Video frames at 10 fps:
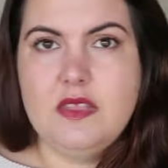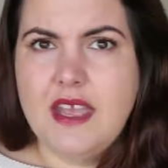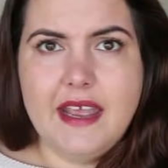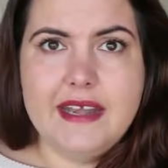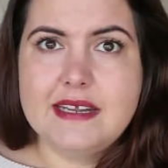
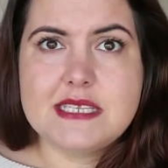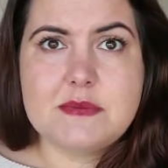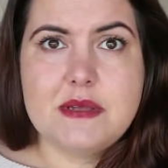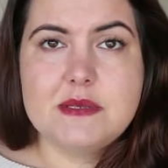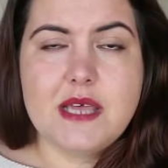and it
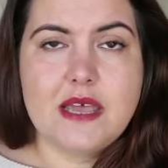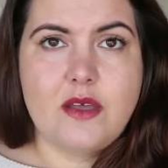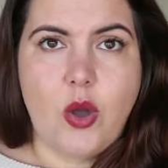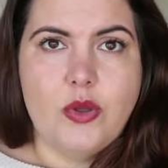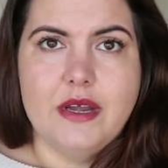smells like
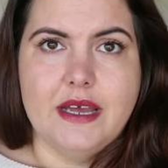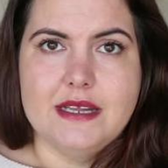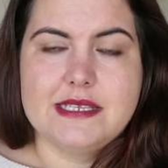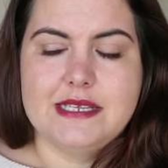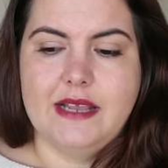
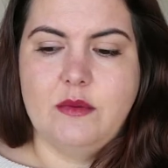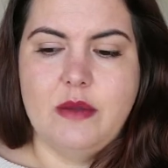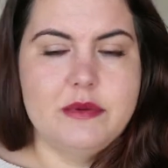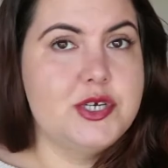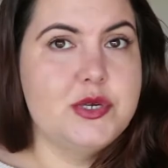coconuts. Like, why
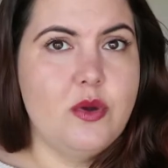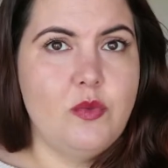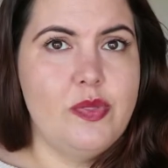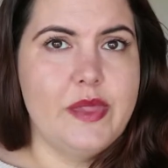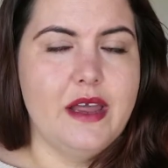would you not
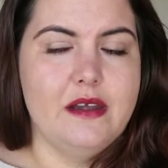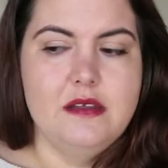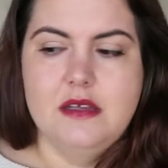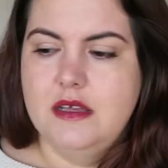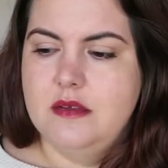want that?
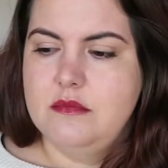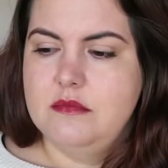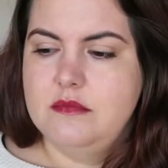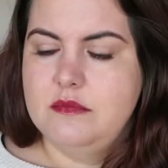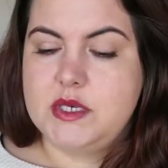
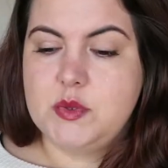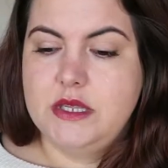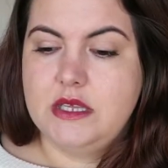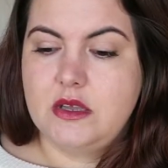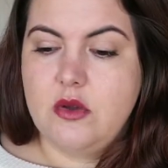
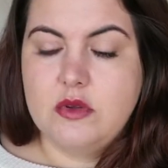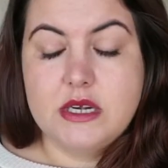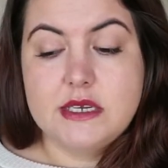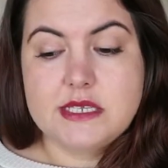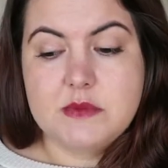Between the
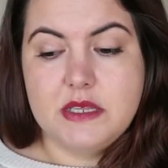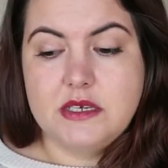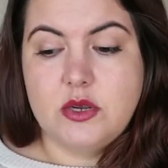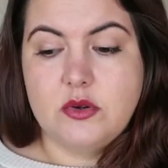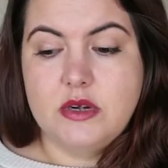coconut
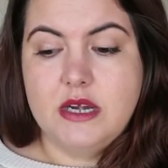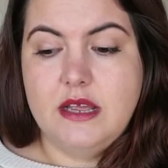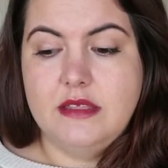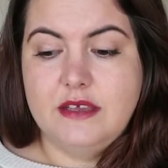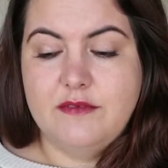smelling deodorant
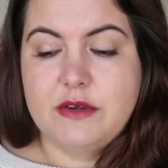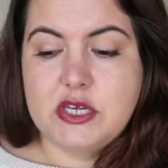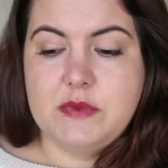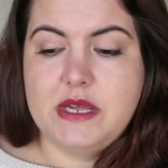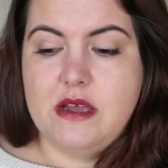and the
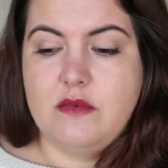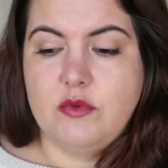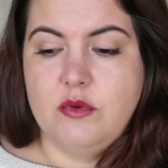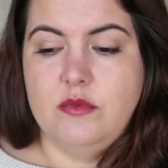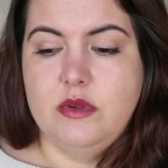French Pear
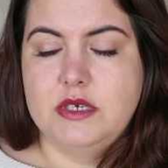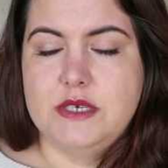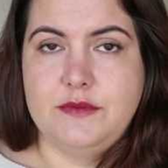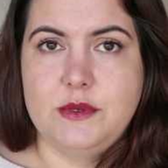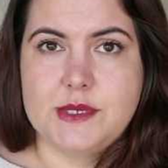room
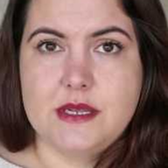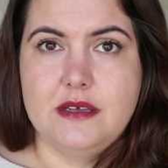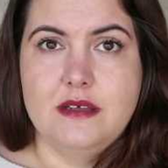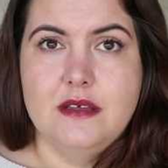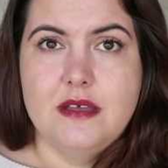diffuser,
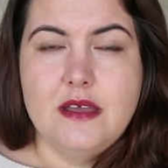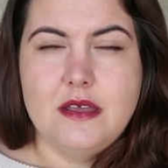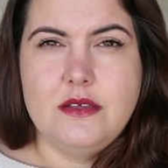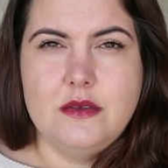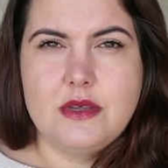
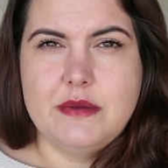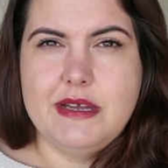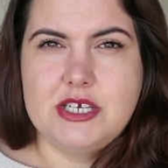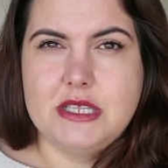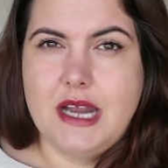you can
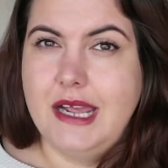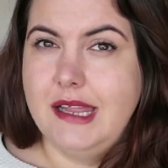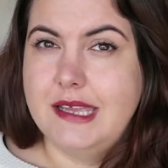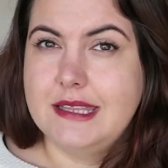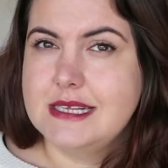imagine that I
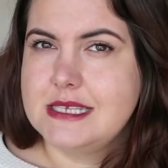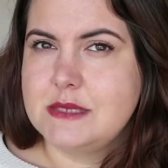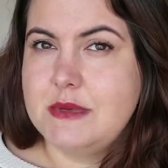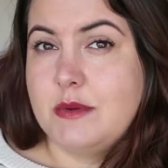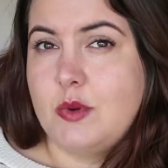like things that
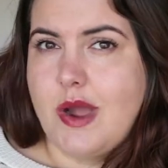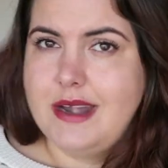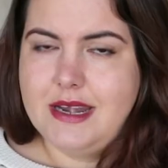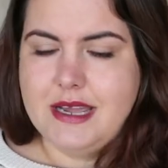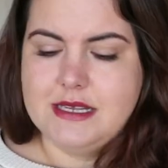smell
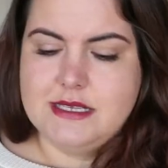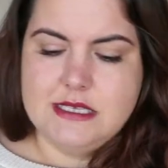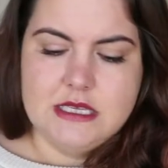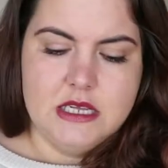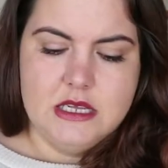quite nice.